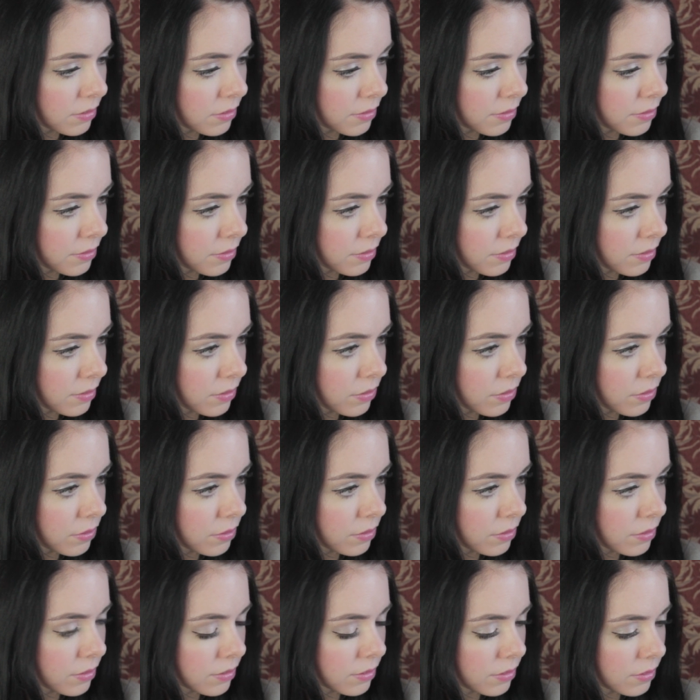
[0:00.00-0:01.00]

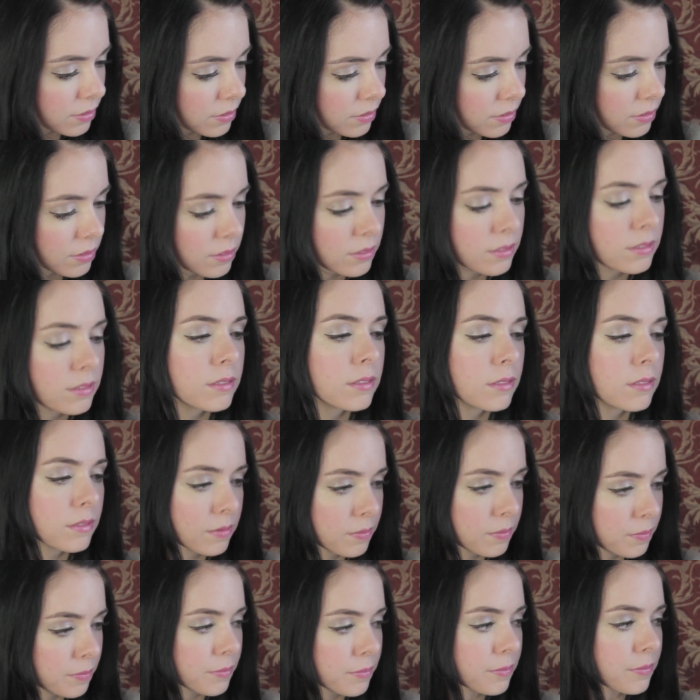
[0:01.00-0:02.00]

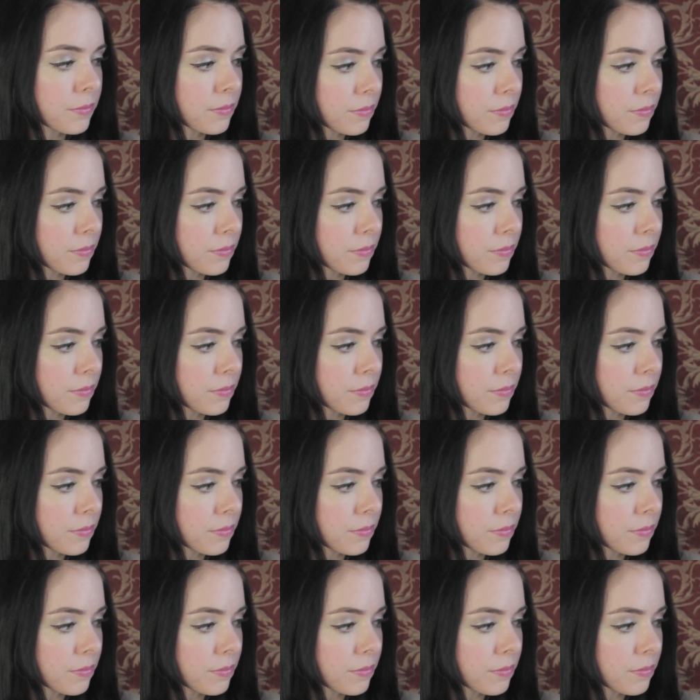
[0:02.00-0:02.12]
(silent)